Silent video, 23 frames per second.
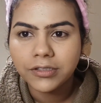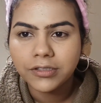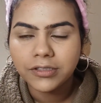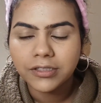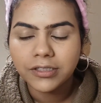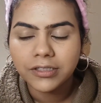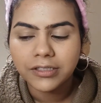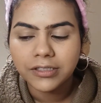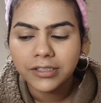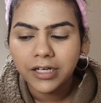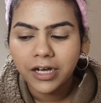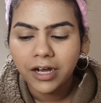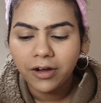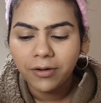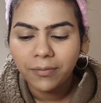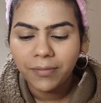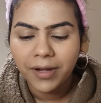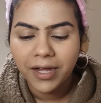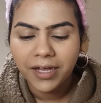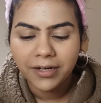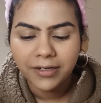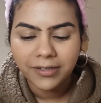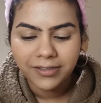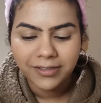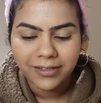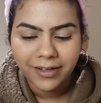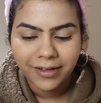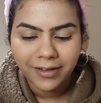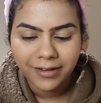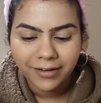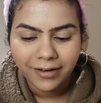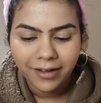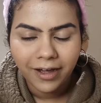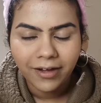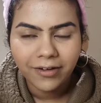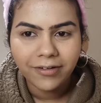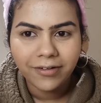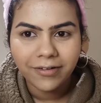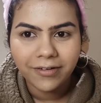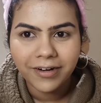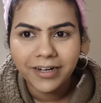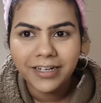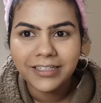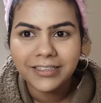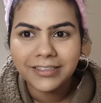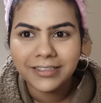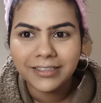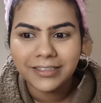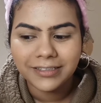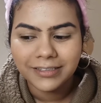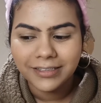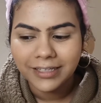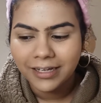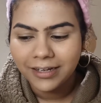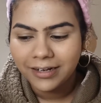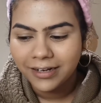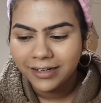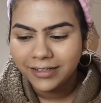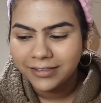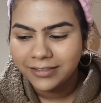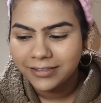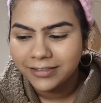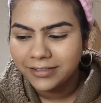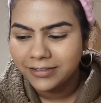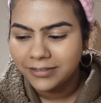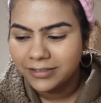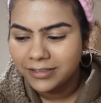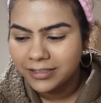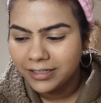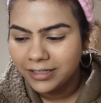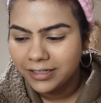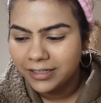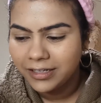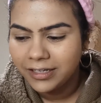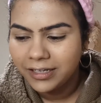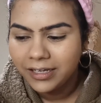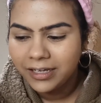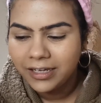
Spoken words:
this. How mad is that? How crazy is that? Like seriously,